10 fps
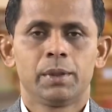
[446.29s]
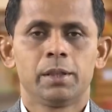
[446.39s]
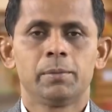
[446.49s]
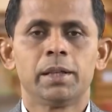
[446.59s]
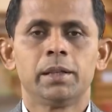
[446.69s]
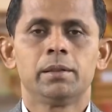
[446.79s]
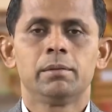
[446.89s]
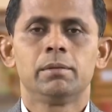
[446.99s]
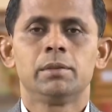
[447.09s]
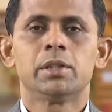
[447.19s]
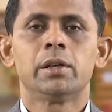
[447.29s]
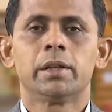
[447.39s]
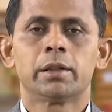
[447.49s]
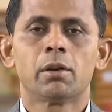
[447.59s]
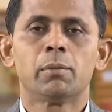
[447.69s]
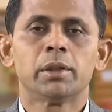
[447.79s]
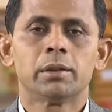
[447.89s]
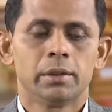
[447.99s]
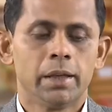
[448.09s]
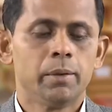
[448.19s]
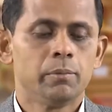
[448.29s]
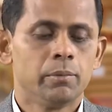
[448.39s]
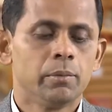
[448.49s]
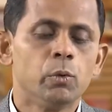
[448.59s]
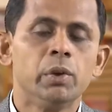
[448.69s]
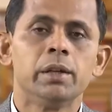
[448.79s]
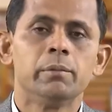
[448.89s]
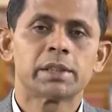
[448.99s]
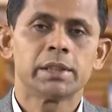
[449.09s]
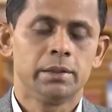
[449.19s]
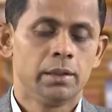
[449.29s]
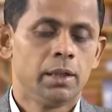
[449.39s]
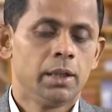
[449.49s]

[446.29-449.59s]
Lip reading: There is a very generic common name, wind machine.